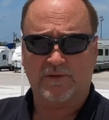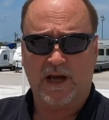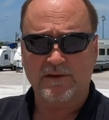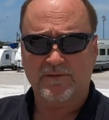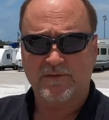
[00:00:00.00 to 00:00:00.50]

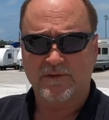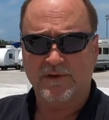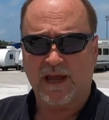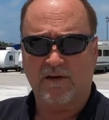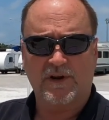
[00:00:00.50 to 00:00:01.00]
life.
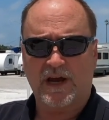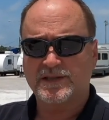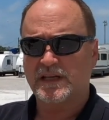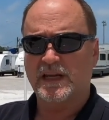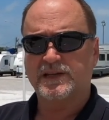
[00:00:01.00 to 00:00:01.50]

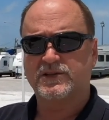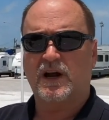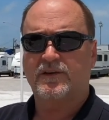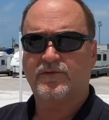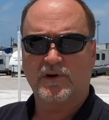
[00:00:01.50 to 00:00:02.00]
Galvanizing is
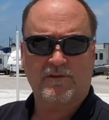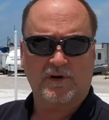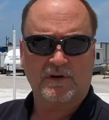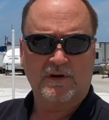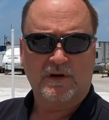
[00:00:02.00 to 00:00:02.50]
not forever.